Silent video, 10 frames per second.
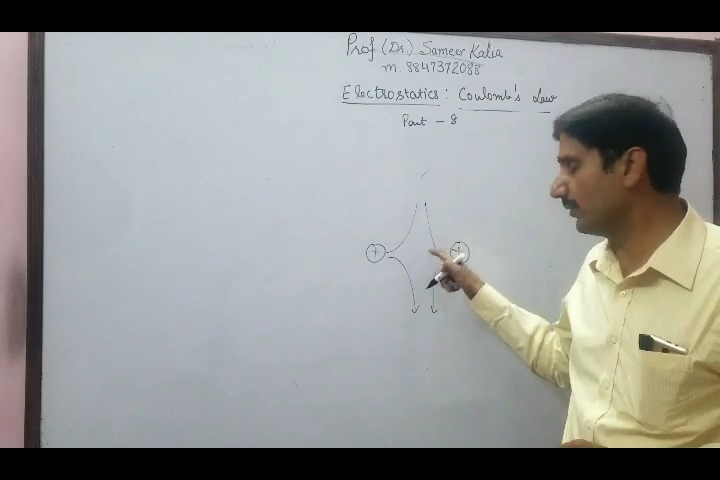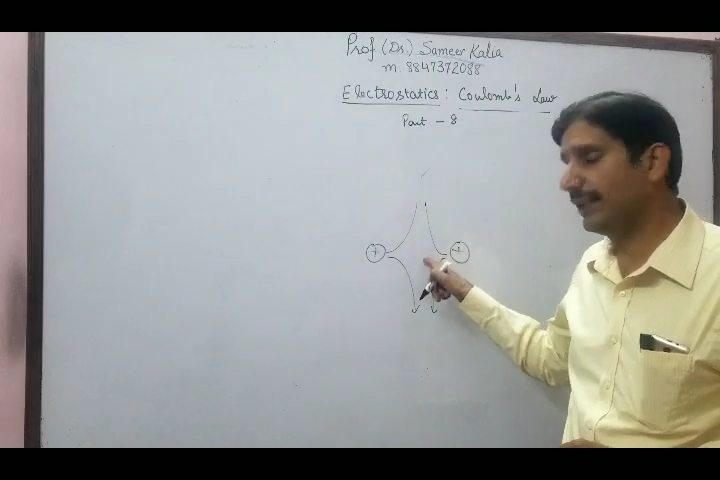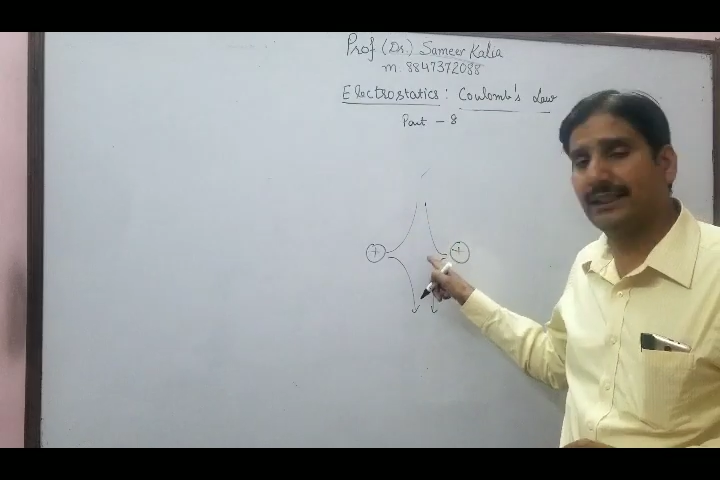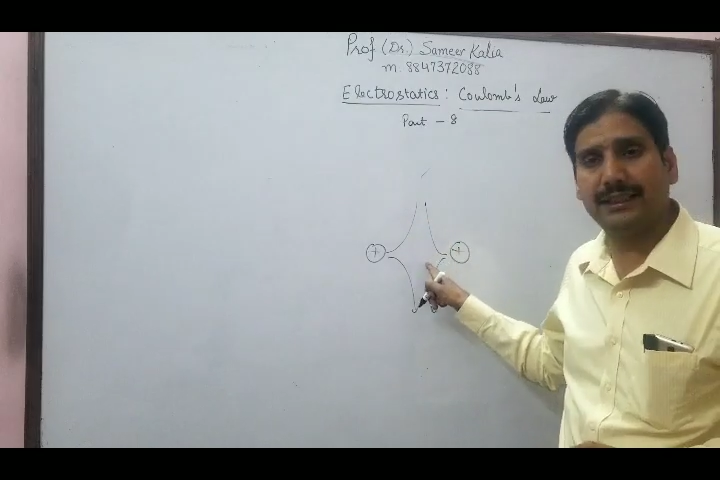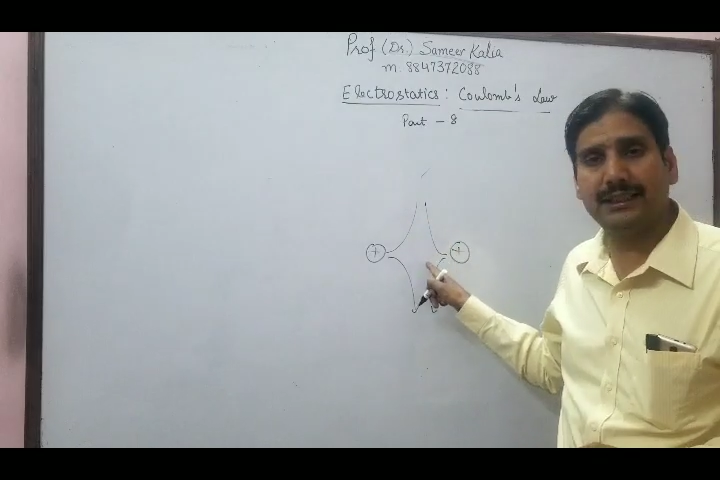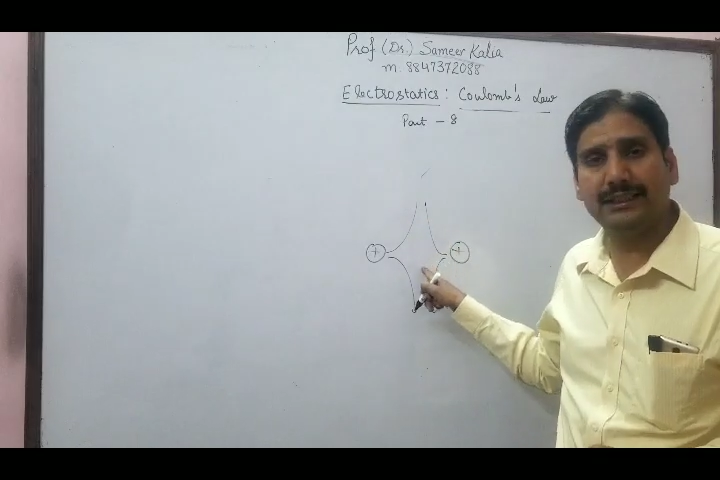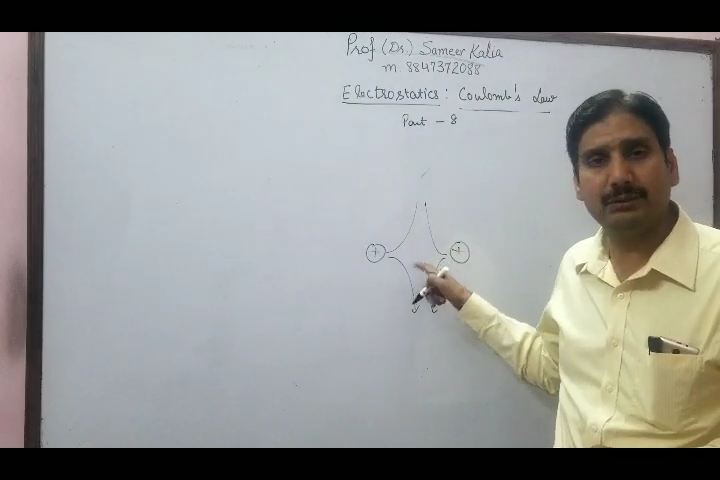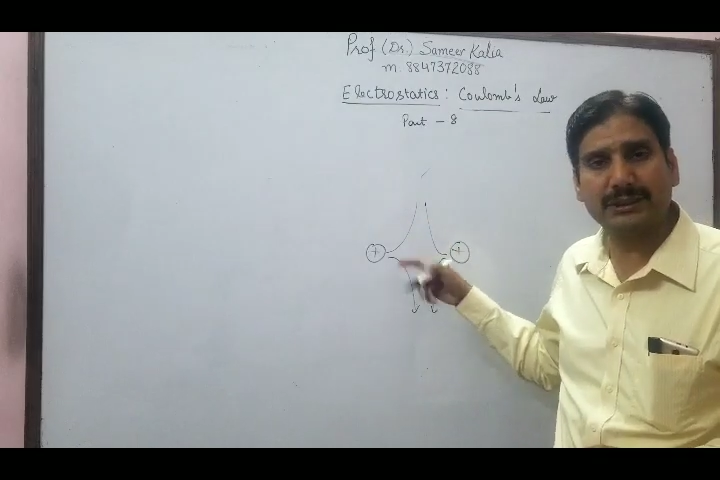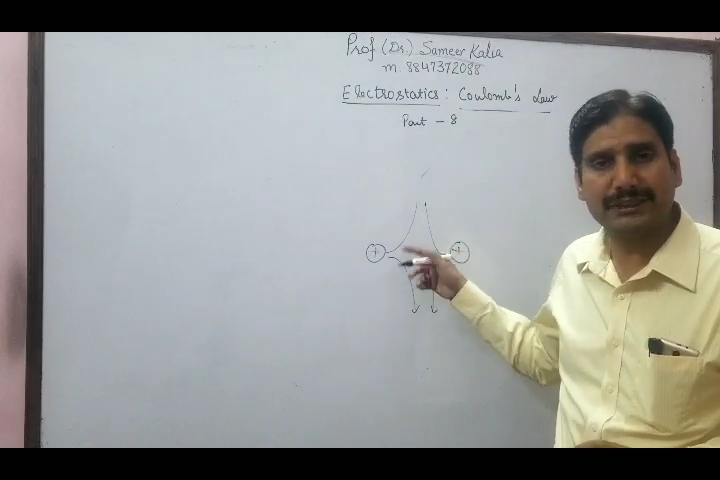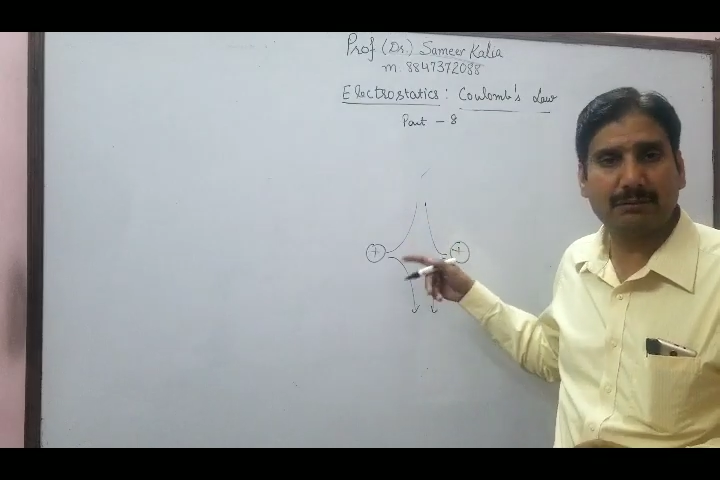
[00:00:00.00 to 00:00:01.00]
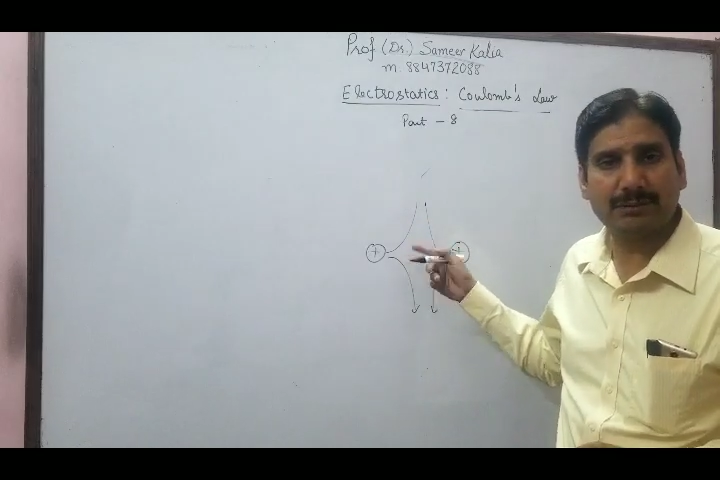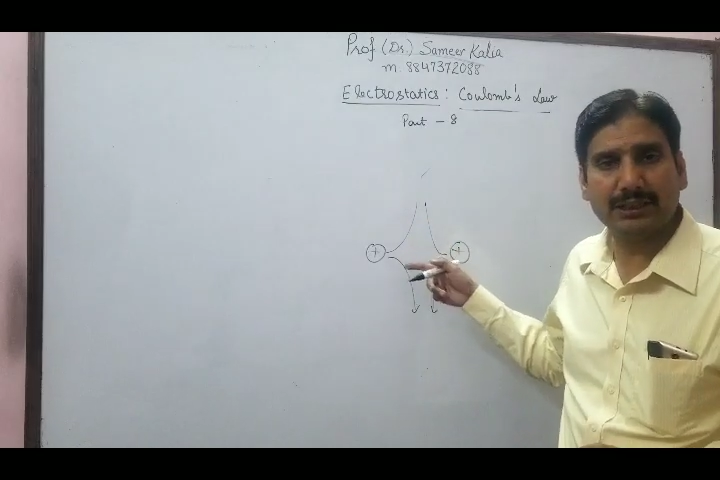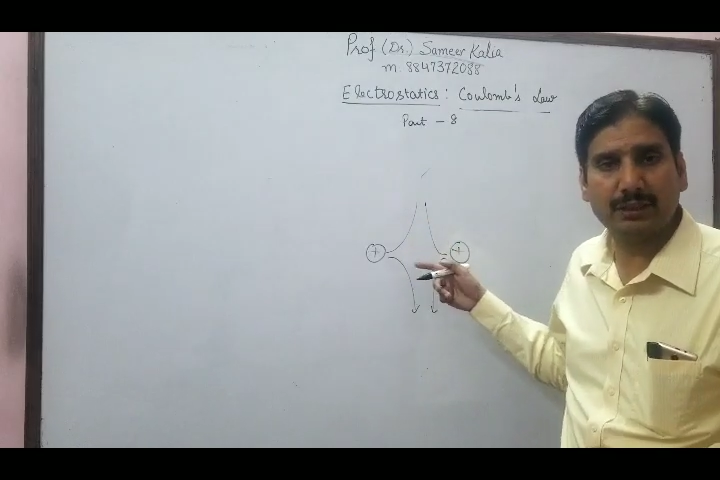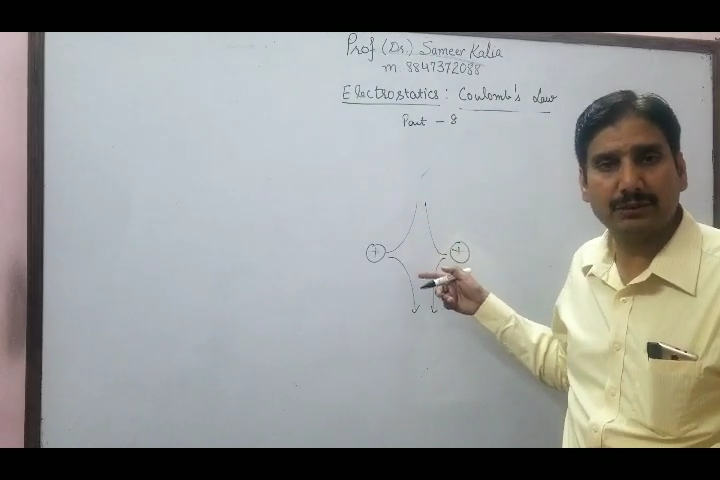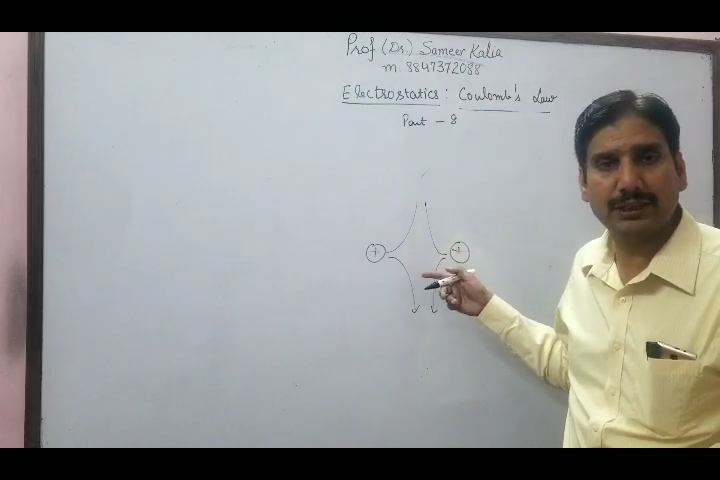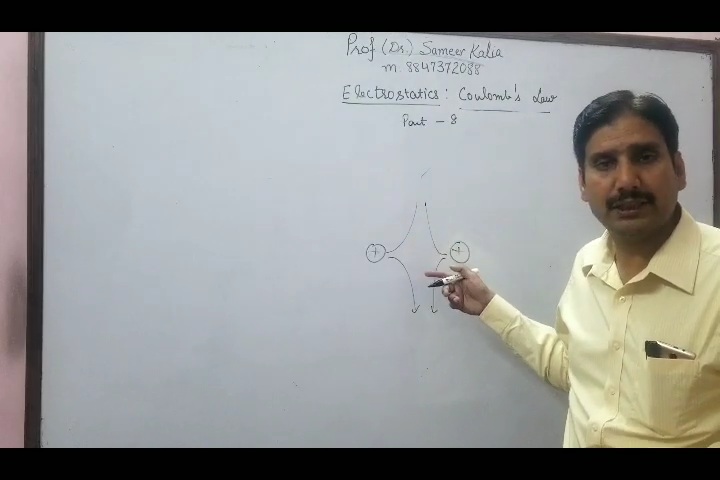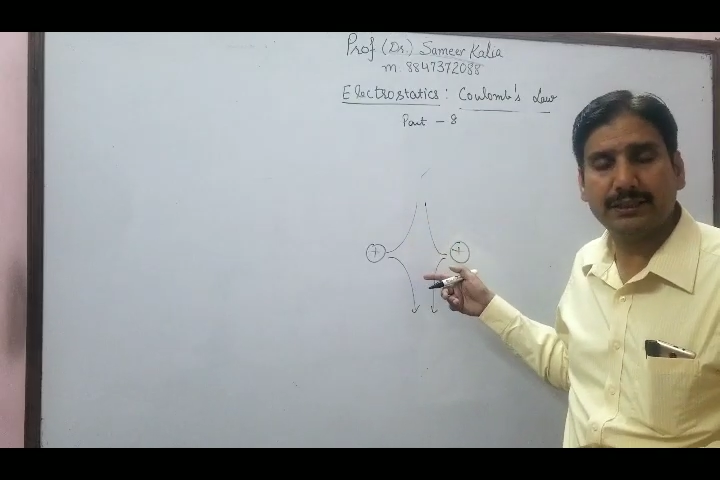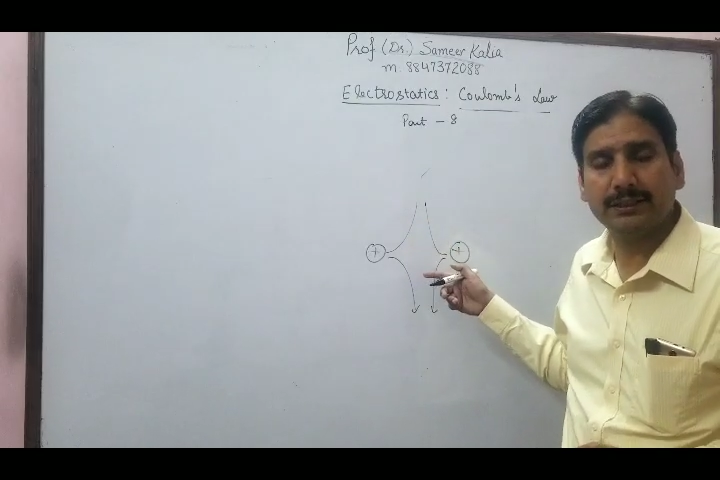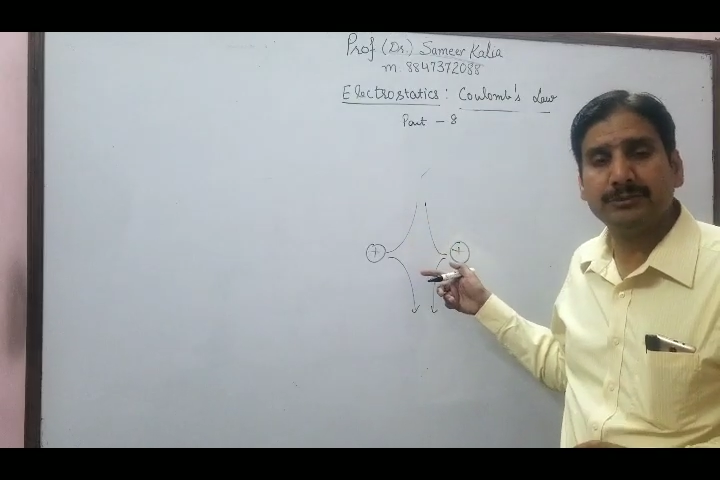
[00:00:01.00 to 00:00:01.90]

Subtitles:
theoretically what's happening out there.